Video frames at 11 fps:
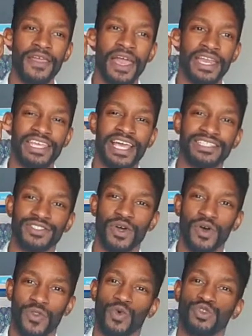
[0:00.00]
And he has
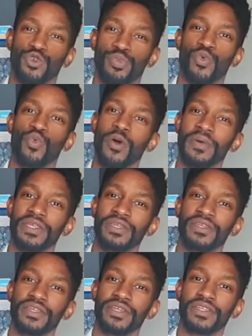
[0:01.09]
the, the
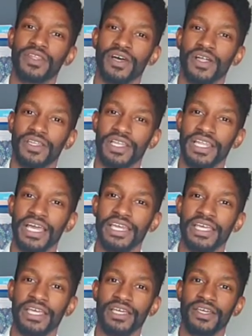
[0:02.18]
superwoman, the, the
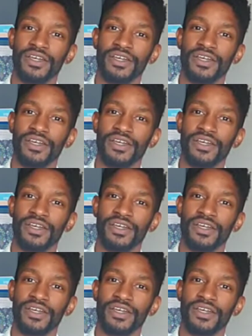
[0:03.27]
lady,